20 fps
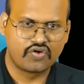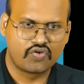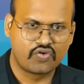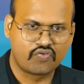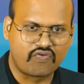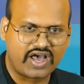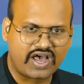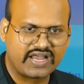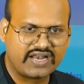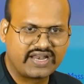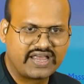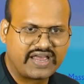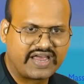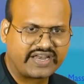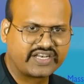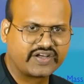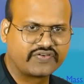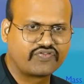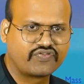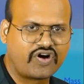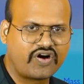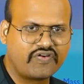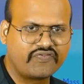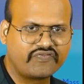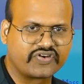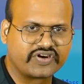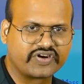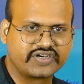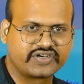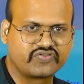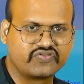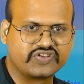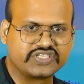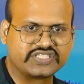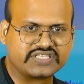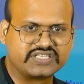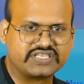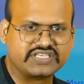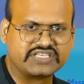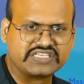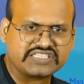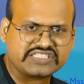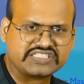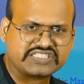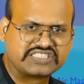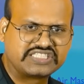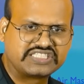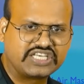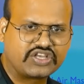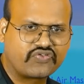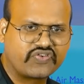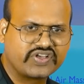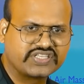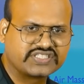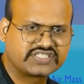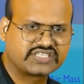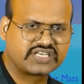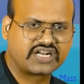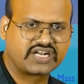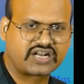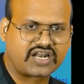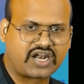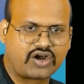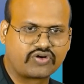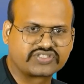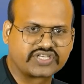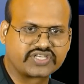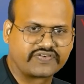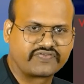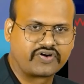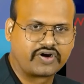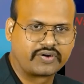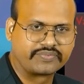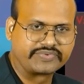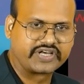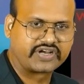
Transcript: While at the warm front, we see sequential clouds are formed.